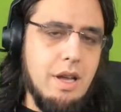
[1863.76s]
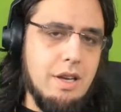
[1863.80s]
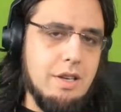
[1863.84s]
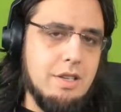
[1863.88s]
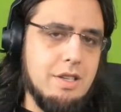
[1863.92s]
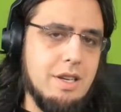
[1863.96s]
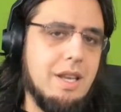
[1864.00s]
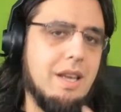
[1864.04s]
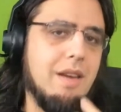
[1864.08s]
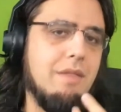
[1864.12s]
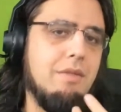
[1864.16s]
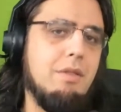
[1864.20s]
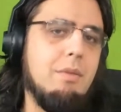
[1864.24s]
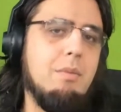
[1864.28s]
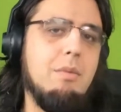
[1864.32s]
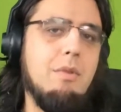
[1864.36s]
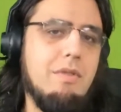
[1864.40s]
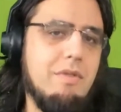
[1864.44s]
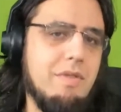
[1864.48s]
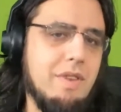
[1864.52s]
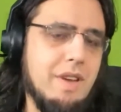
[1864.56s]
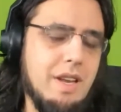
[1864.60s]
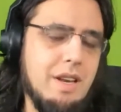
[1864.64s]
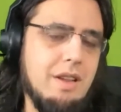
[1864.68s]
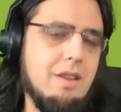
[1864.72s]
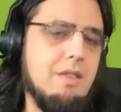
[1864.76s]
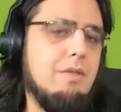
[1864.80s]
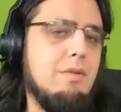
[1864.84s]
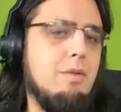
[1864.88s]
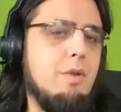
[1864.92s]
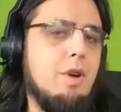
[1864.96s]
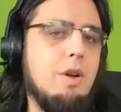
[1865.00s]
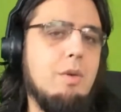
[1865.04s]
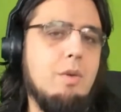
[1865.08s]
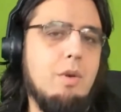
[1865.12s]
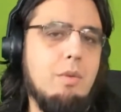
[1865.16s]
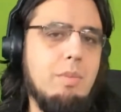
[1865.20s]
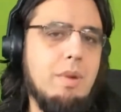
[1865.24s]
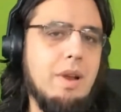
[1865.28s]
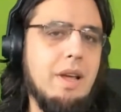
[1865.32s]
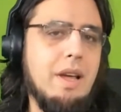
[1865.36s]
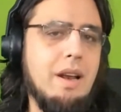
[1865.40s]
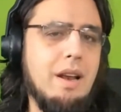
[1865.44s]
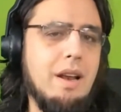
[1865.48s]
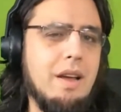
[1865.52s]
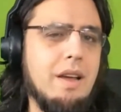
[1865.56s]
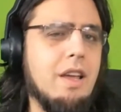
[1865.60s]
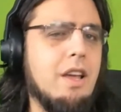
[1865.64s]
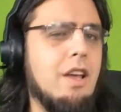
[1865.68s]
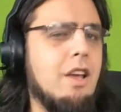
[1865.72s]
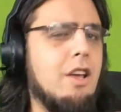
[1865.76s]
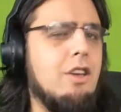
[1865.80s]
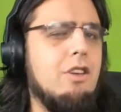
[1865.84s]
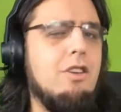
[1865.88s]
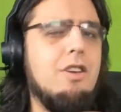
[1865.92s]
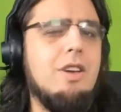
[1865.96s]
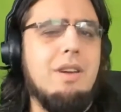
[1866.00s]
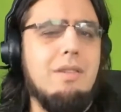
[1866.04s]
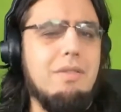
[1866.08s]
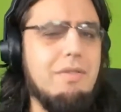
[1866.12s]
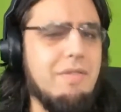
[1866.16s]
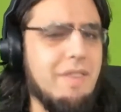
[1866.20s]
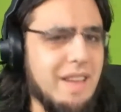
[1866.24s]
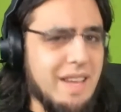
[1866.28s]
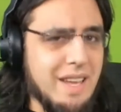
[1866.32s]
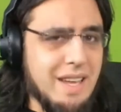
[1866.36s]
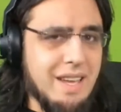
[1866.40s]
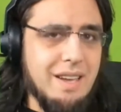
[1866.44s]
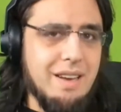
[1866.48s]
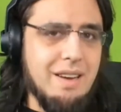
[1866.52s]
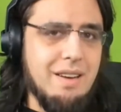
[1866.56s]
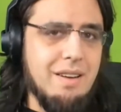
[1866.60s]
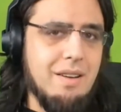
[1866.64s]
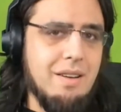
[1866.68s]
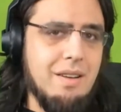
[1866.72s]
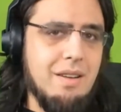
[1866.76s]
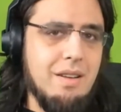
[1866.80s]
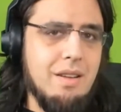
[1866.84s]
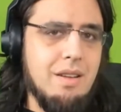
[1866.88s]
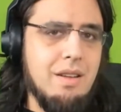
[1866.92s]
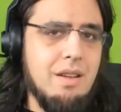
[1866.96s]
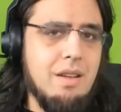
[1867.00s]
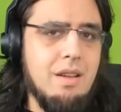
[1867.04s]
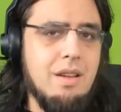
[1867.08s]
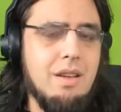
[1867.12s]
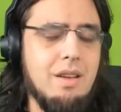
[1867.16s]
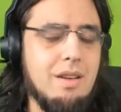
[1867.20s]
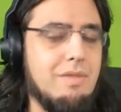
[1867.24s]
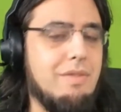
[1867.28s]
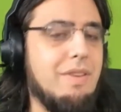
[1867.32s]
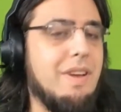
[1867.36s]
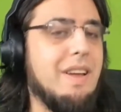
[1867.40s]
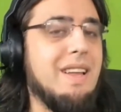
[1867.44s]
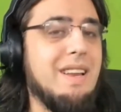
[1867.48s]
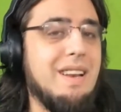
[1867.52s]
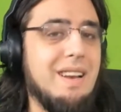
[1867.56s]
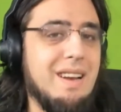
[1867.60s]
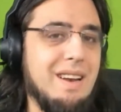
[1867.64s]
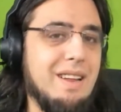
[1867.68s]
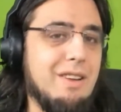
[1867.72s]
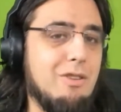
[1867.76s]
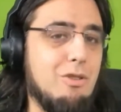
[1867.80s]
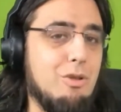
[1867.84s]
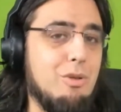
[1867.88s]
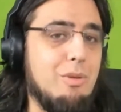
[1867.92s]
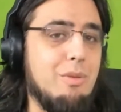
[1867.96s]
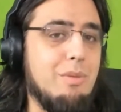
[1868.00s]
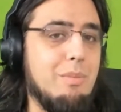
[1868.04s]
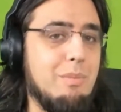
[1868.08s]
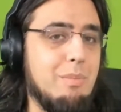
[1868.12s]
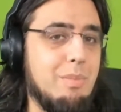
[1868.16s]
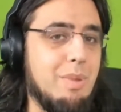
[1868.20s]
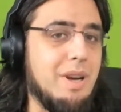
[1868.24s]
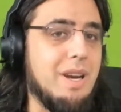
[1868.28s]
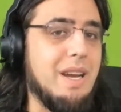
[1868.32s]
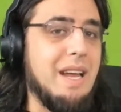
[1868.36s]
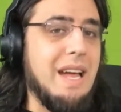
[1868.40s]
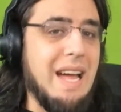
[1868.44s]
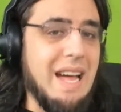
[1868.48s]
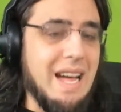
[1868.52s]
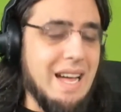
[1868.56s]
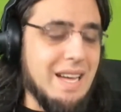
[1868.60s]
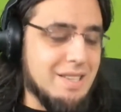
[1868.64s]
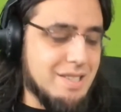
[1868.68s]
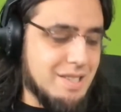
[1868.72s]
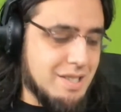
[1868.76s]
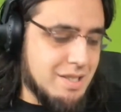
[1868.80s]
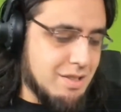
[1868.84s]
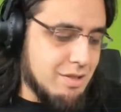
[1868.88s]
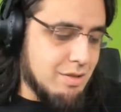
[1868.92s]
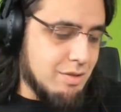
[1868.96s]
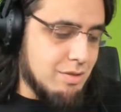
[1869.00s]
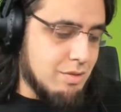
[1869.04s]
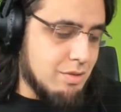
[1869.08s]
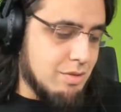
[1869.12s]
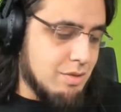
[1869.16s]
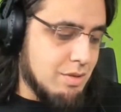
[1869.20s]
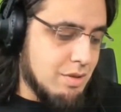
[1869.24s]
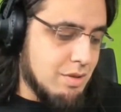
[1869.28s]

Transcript: to give them a feeling of what it would play like. You can fake it. You can fake it a little, but it has to